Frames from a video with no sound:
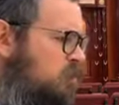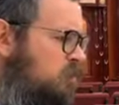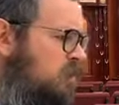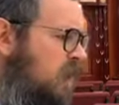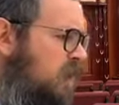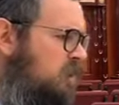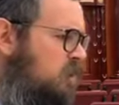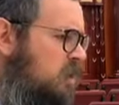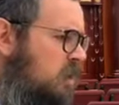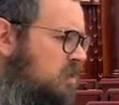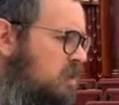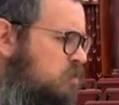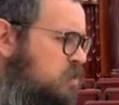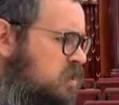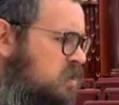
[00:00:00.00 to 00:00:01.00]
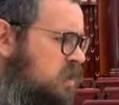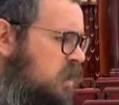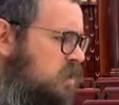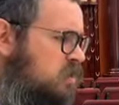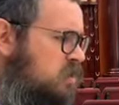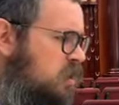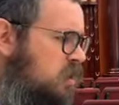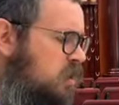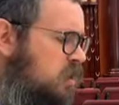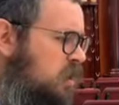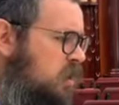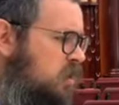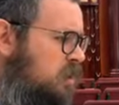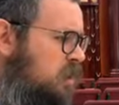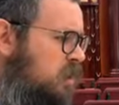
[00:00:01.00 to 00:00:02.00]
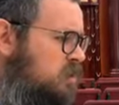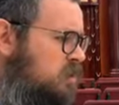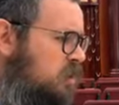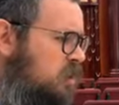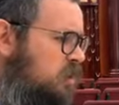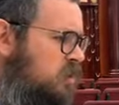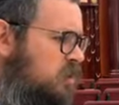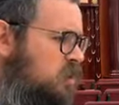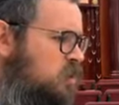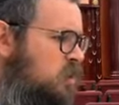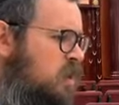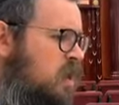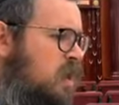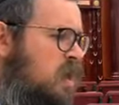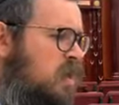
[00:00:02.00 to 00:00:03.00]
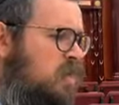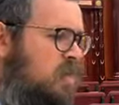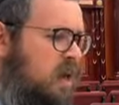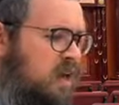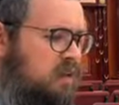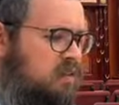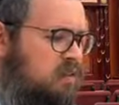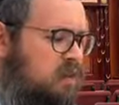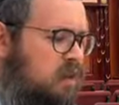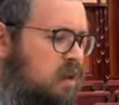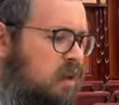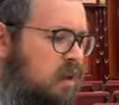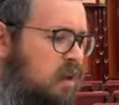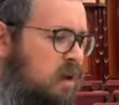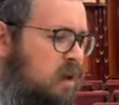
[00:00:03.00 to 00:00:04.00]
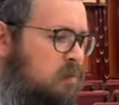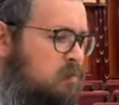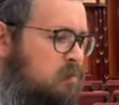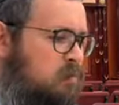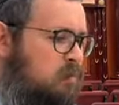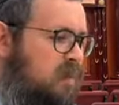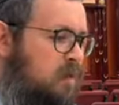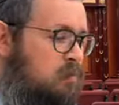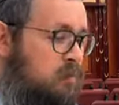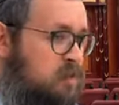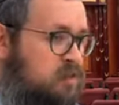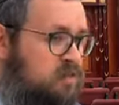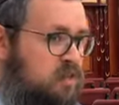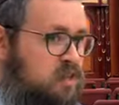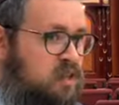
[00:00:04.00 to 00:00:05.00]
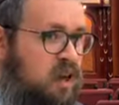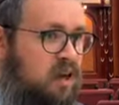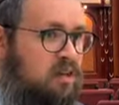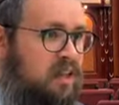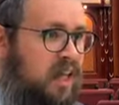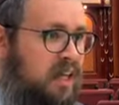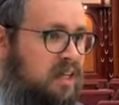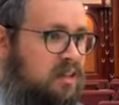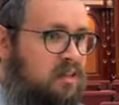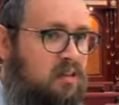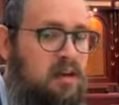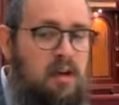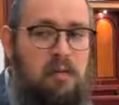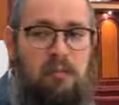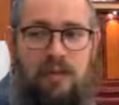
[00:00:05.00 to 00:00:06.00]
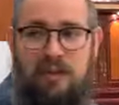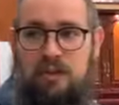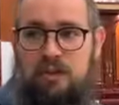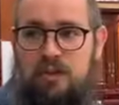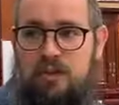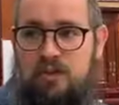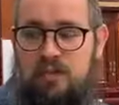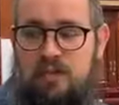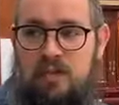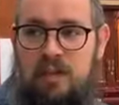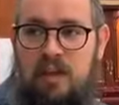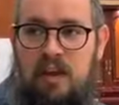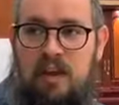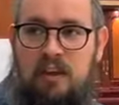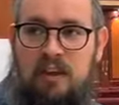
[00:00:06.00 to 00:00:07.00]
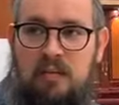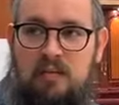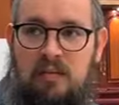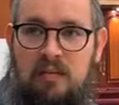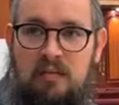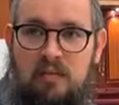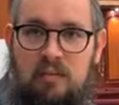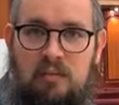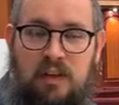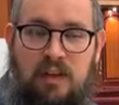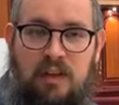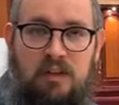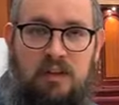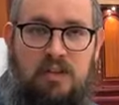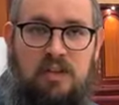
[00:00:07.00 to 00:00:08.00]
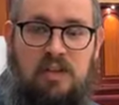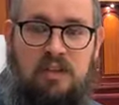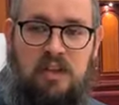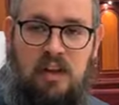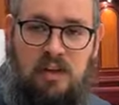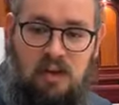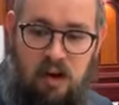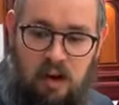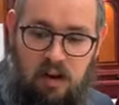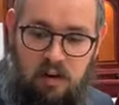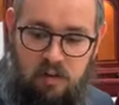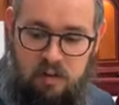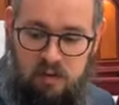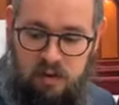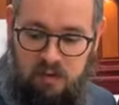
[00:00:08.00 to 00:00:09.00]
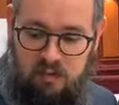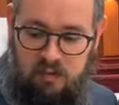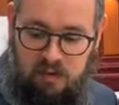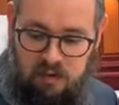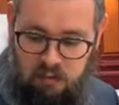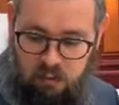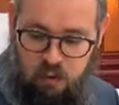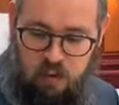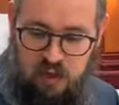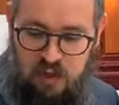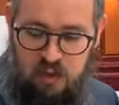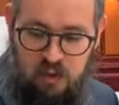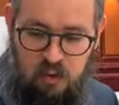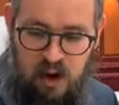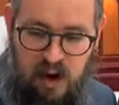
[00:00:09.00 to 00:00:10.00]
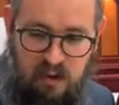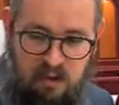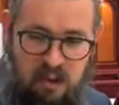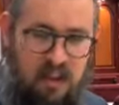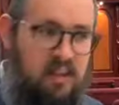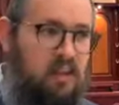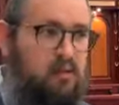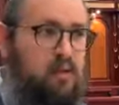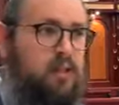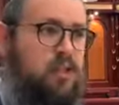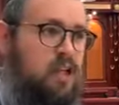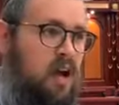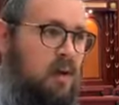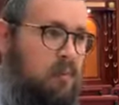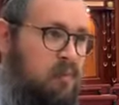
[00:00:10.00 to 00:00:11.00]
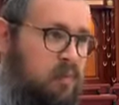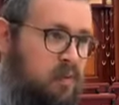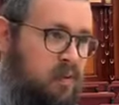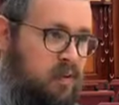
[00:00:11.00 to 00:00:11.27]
Tanya. The Alter Rebbe says in Igeres HaKodesh that mitzvahs are like pillars. That pillars are rooted in the ground and they reach up